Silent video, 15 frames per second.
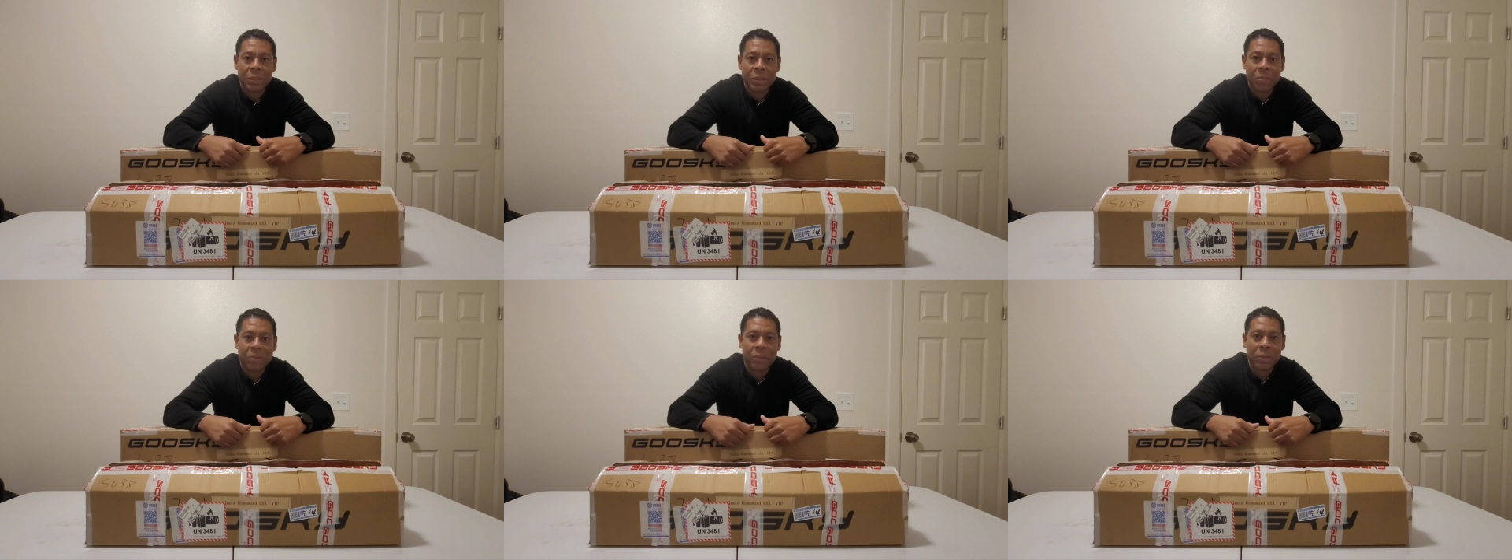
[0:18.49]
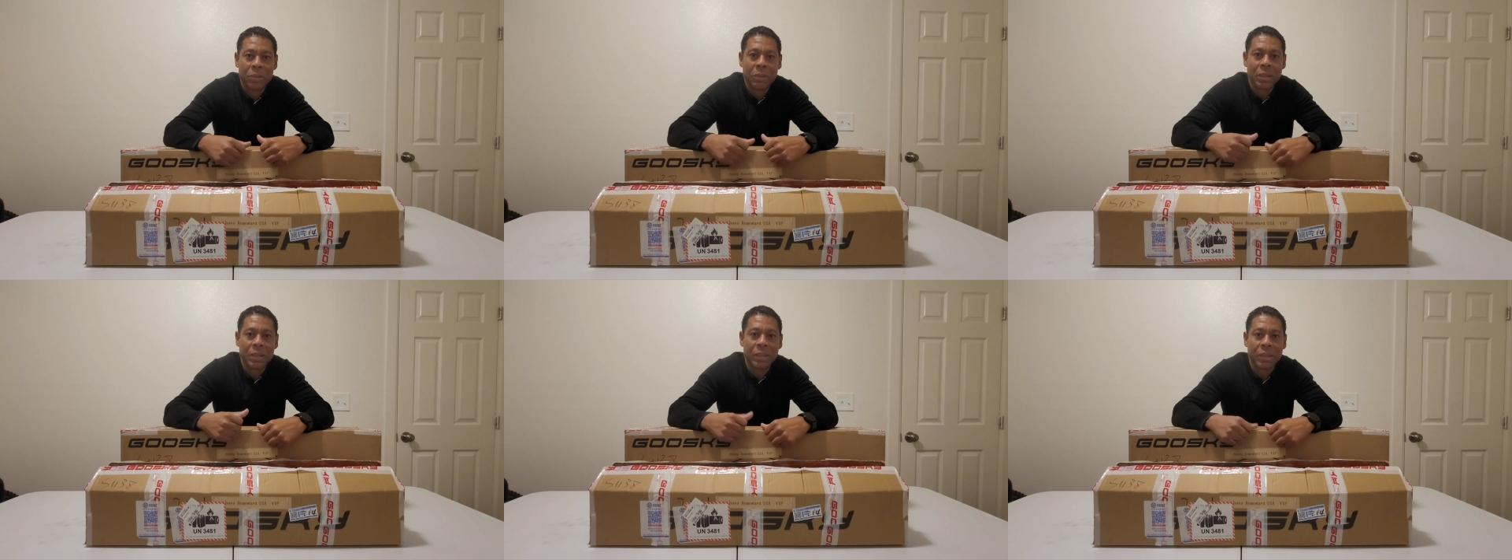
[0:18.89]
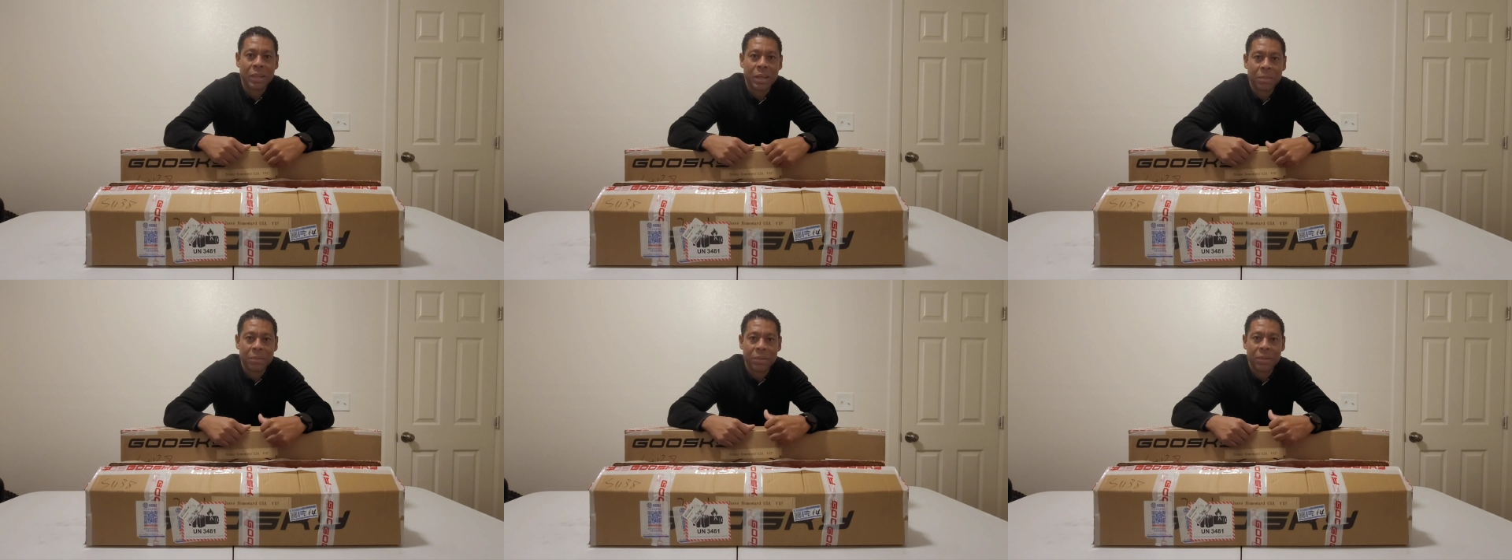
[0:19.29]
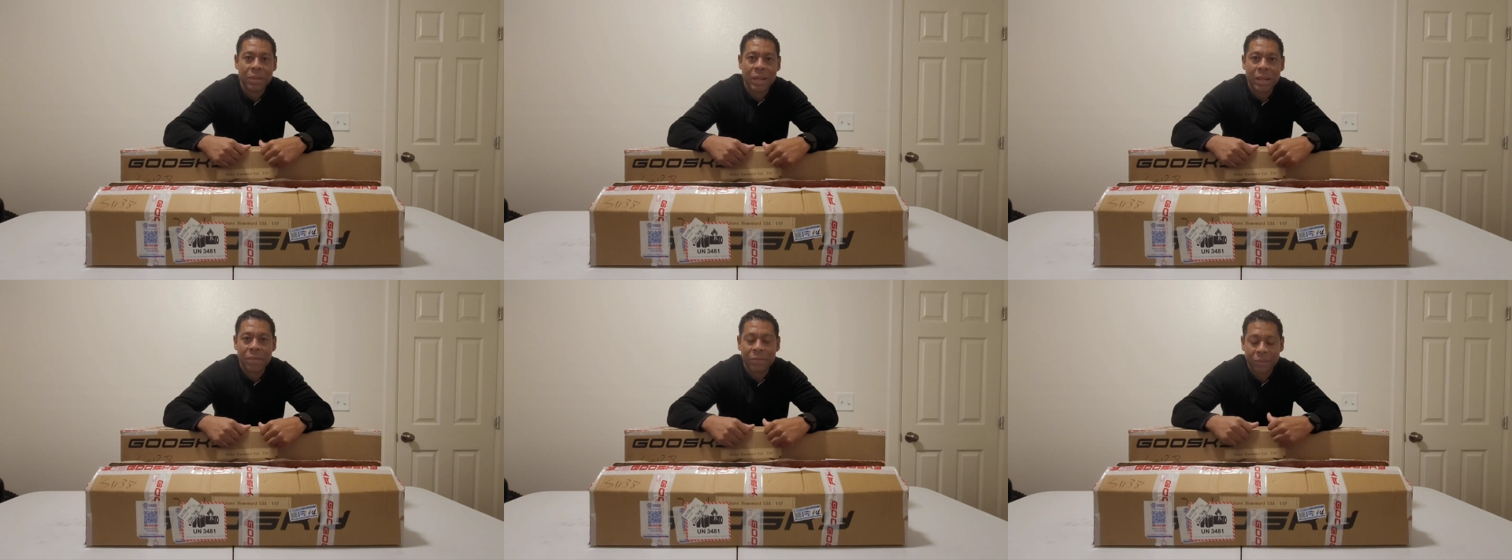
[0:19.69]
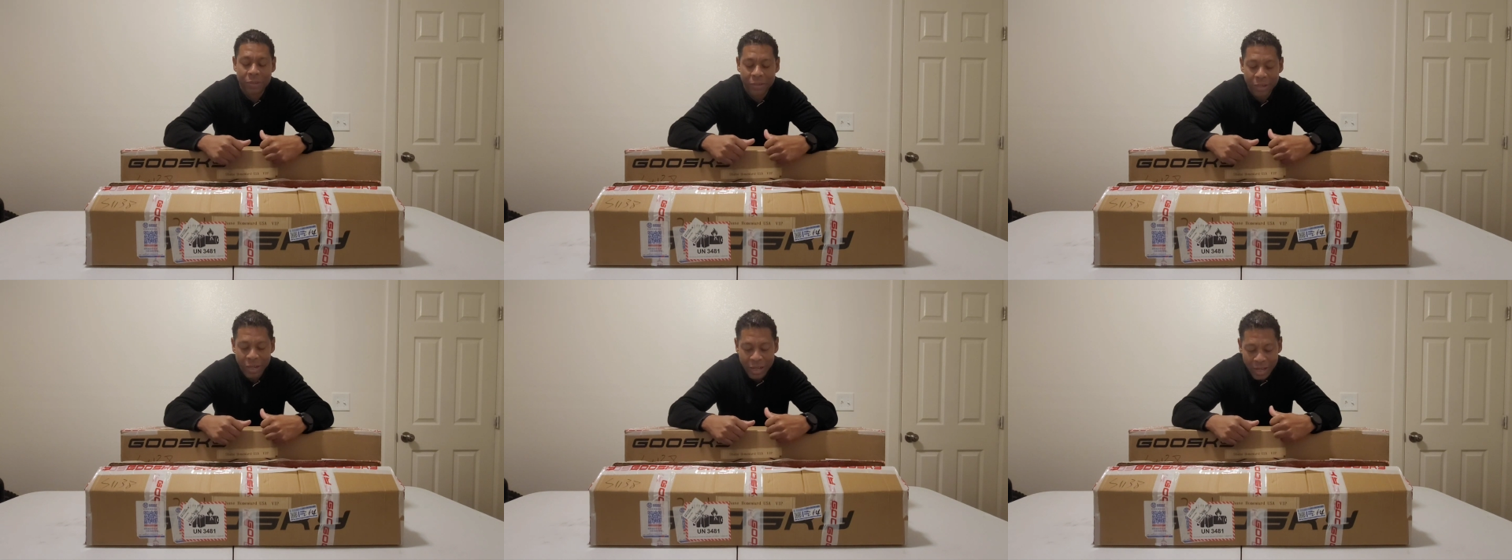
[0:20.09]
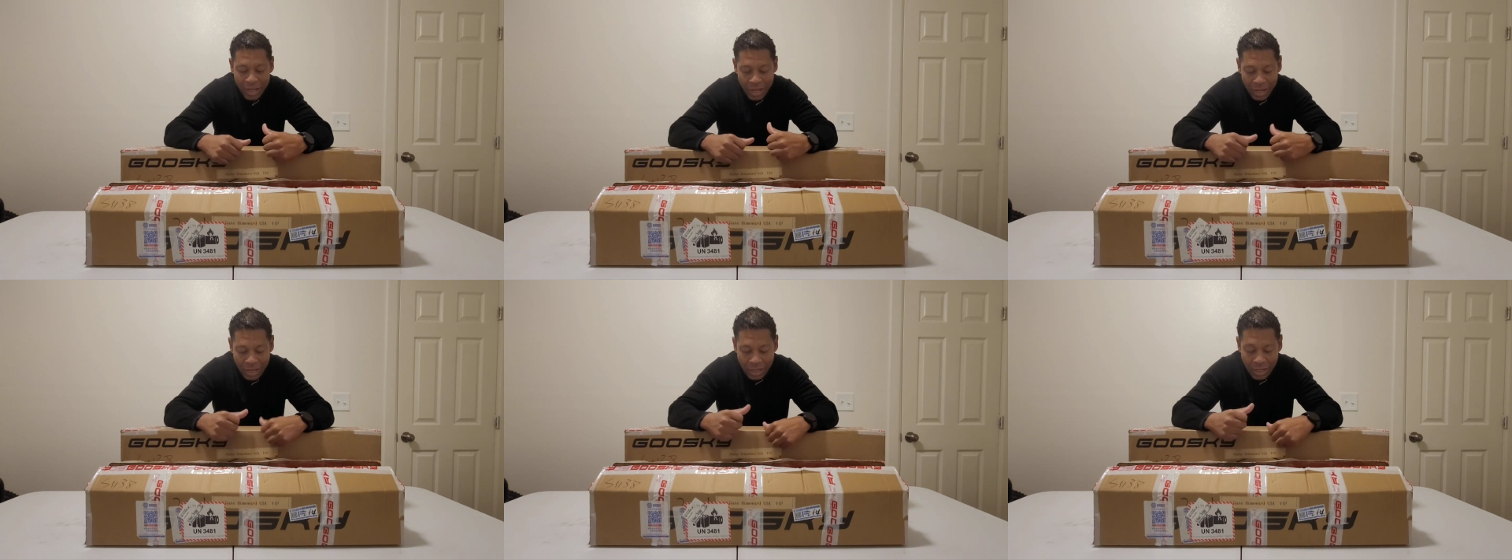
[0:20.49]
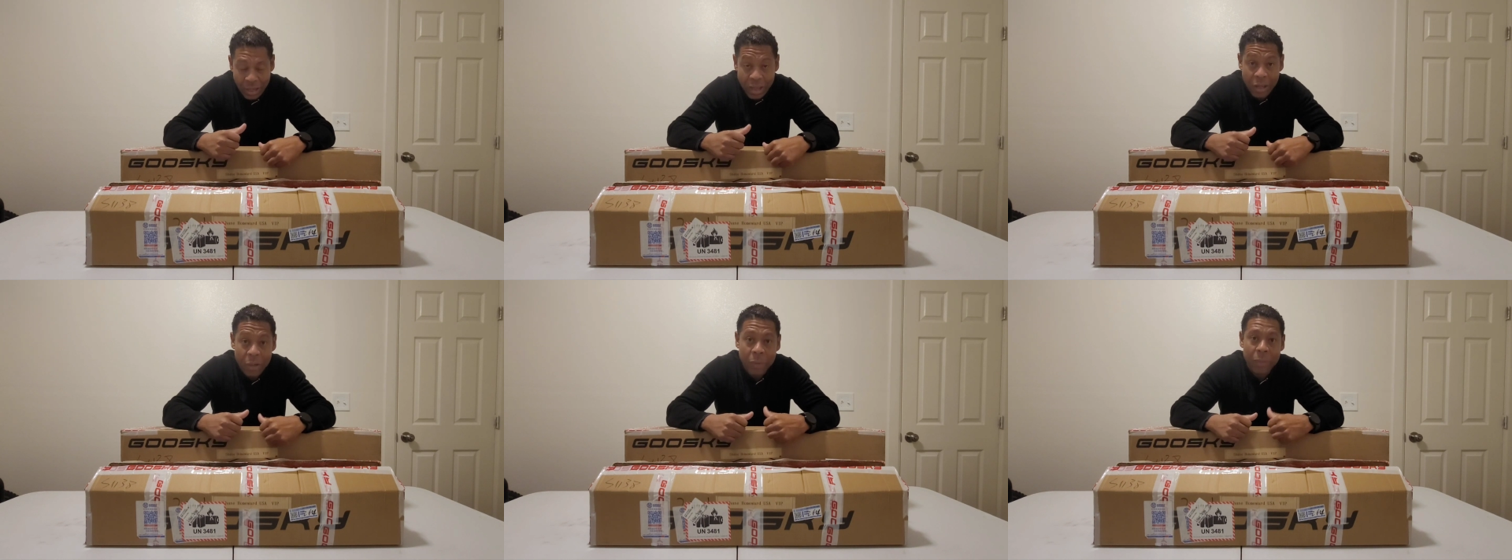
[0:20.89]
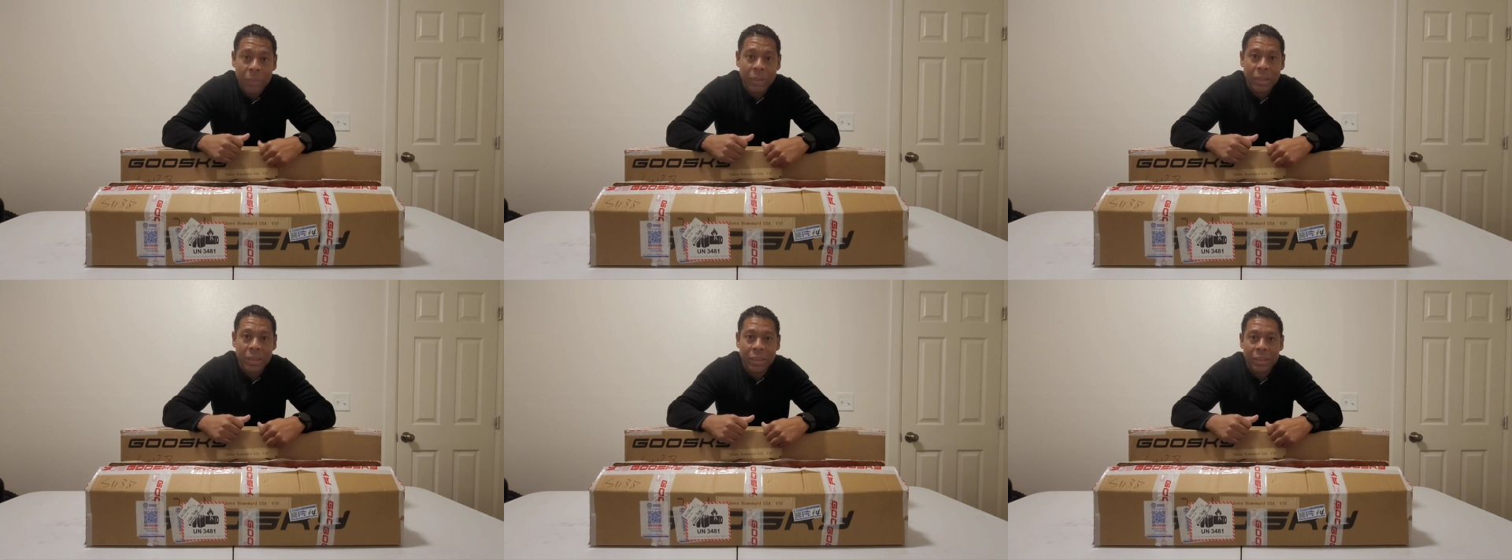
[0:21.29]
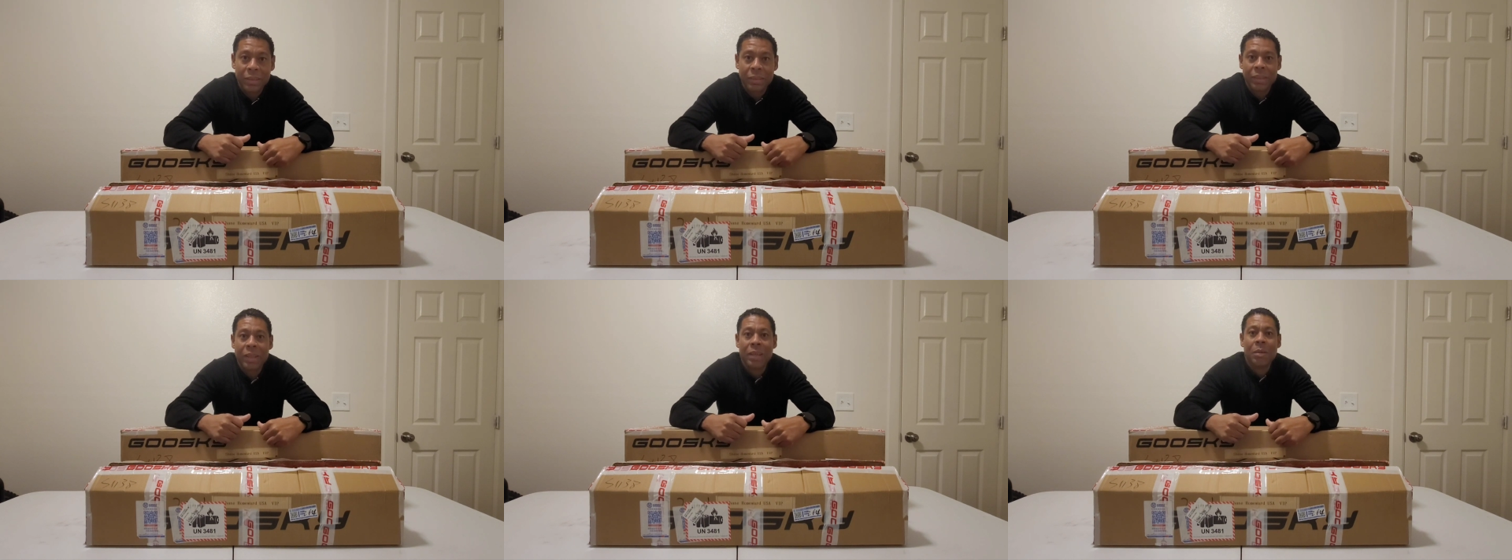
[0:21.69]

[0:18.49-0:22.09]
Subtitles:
to look for a new helicopter after hanging out with